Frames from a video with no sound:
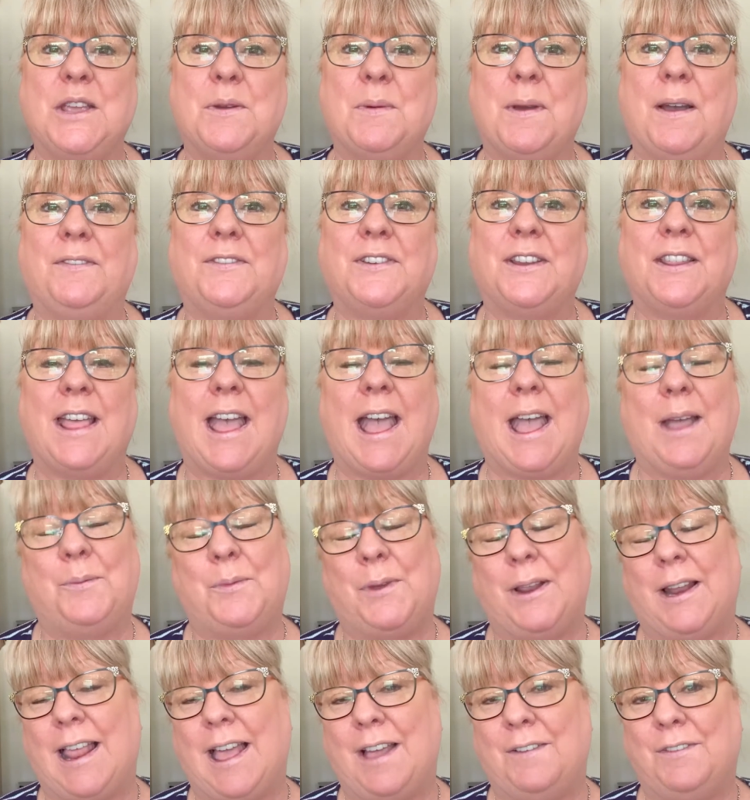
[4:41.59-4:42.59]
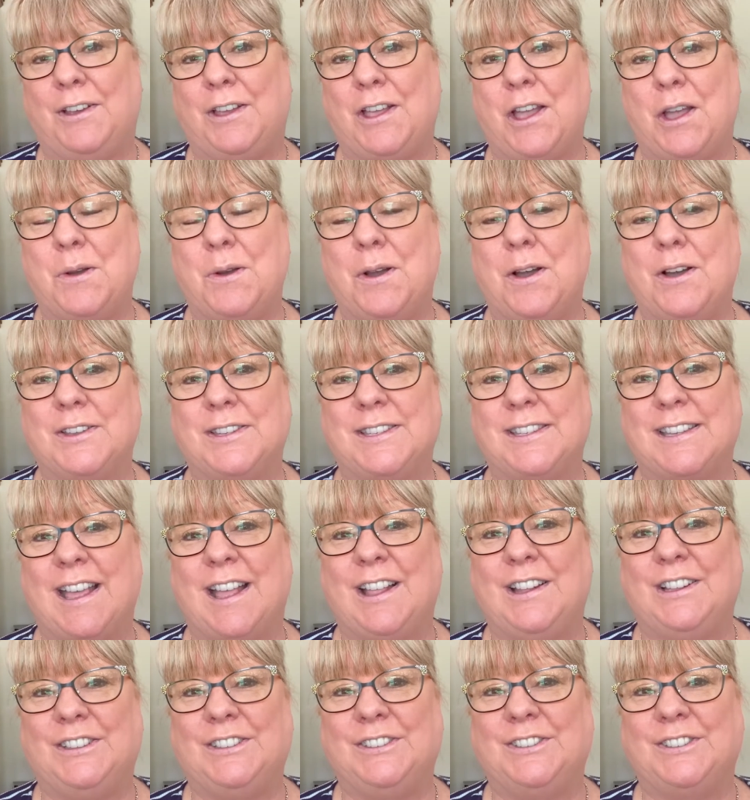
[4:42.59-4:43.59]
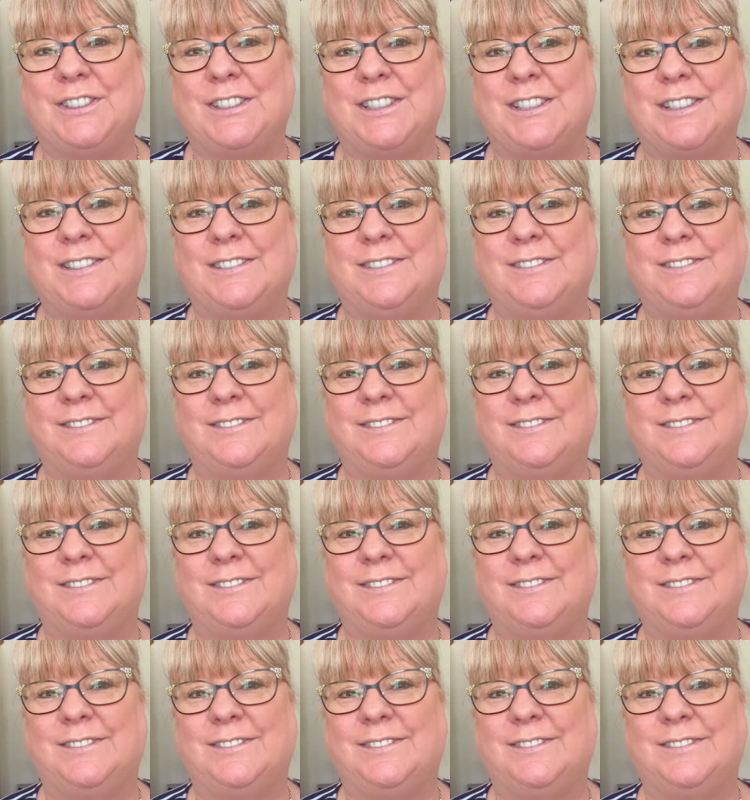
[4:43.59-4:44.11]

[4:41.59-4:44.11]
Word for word: you after that and we'll have a go ourselves.